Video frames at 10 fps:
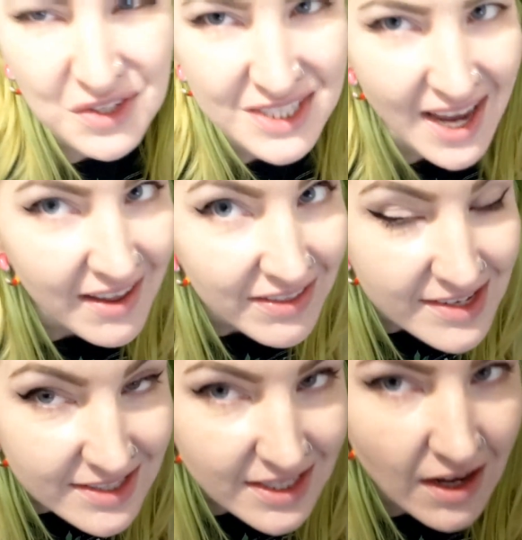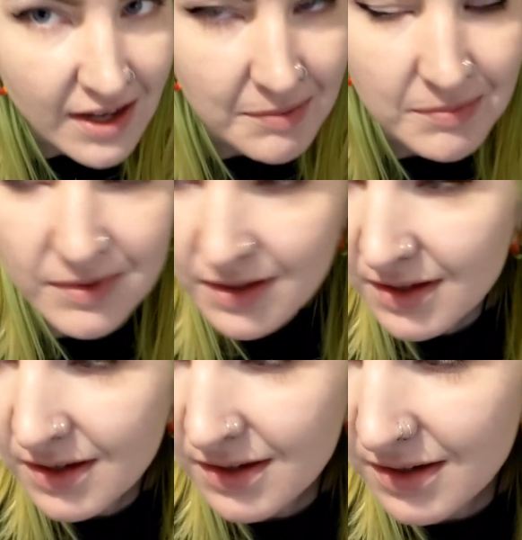for 10 this time.
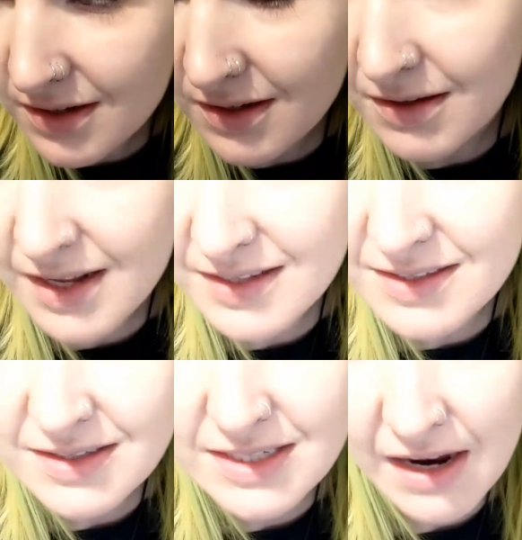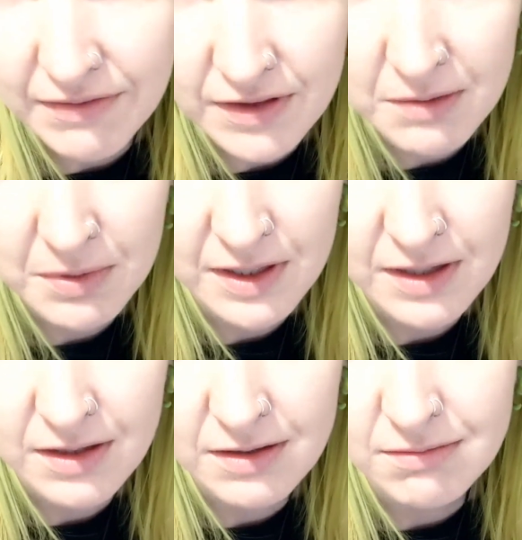It's definitely
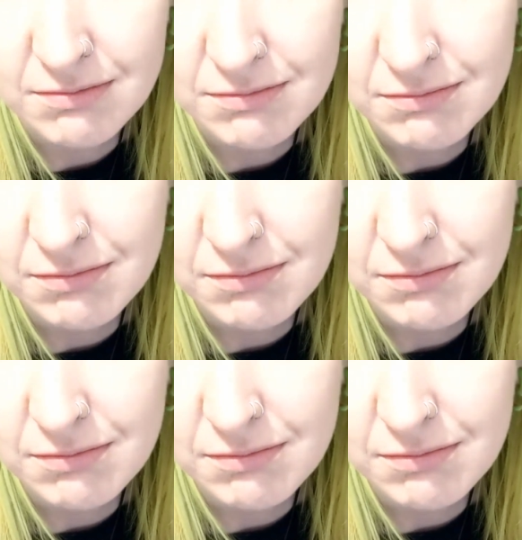been